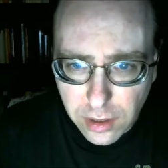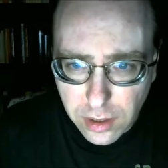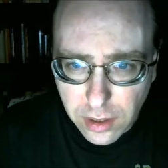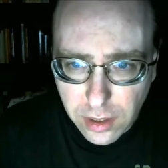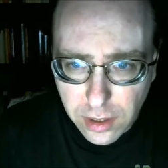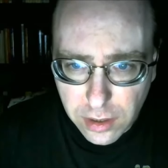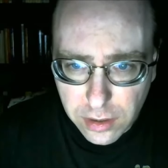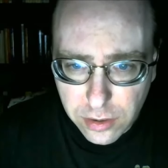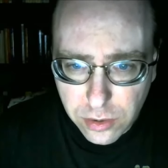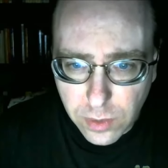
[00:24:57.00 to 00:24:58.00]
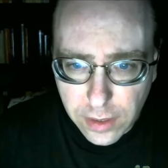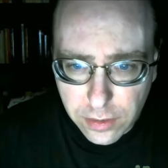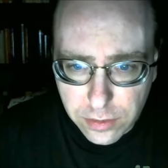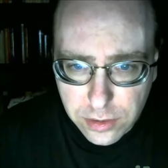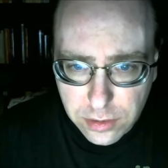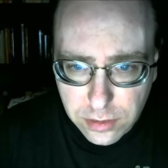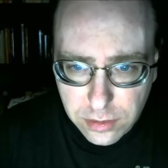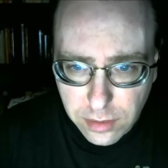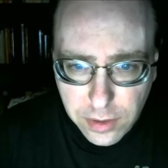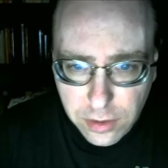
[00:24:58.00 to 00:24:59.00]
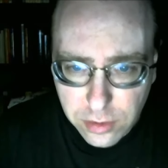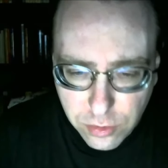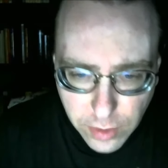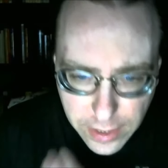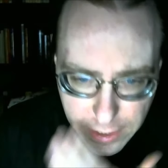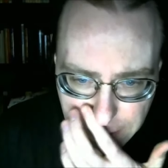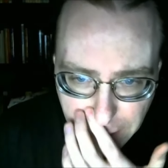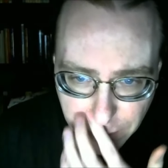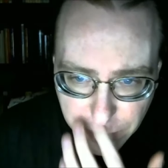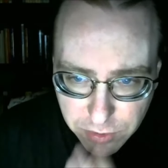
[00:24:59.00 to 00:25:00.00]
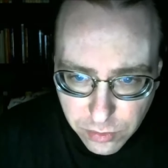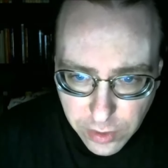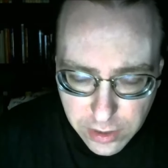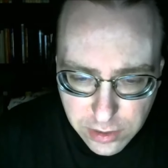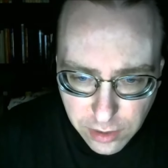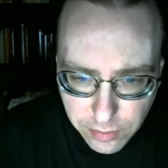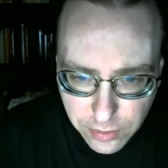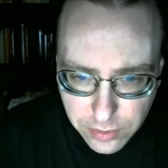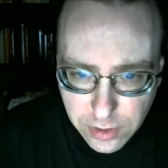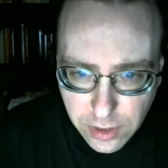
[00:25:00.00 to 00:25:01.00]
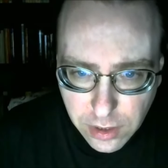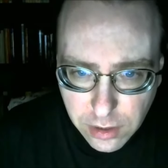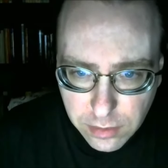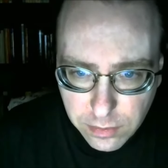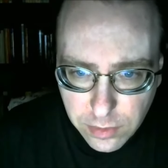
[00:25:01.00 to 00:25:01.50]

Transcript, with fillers: Uh, who else? I mean, great examples, great examples. Um,